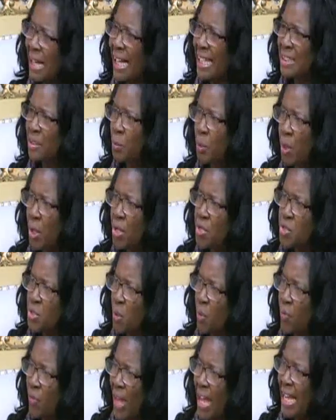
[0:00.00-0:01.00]
about God's
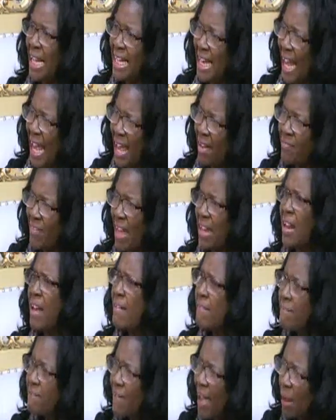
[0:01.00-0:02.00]
word, so they can have
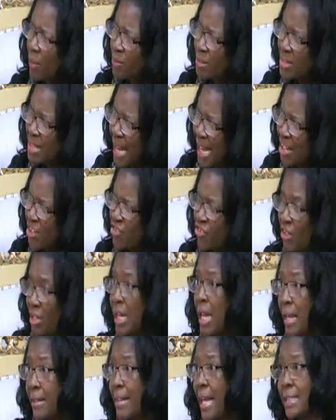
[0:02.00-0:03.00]
that
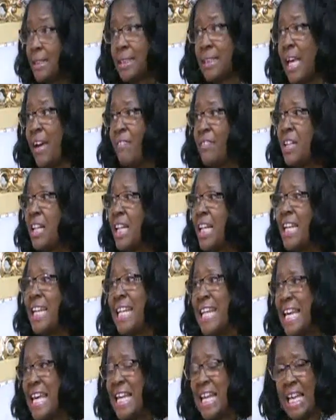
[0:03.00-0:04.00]
foundation that's
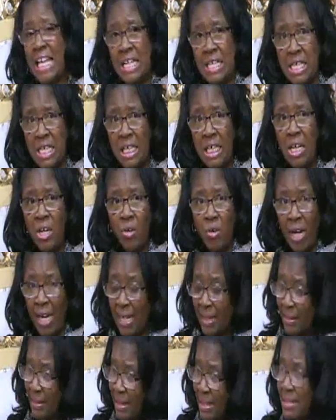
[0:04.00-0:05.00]
definitely needed
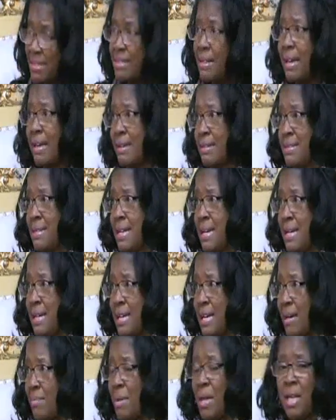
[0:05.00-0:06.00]
in this day and
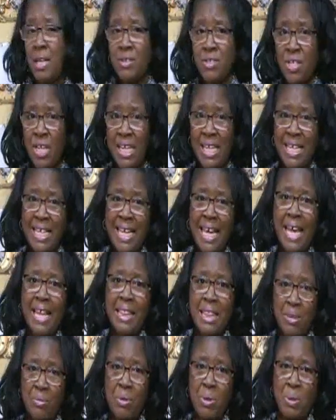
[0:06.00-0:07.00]
time definitely.
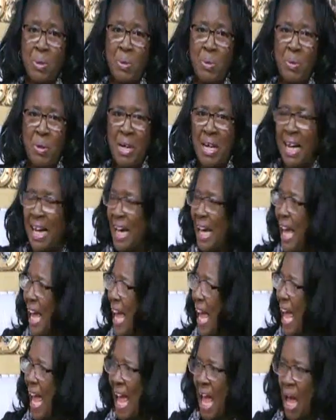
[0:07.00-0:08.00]
to get through in this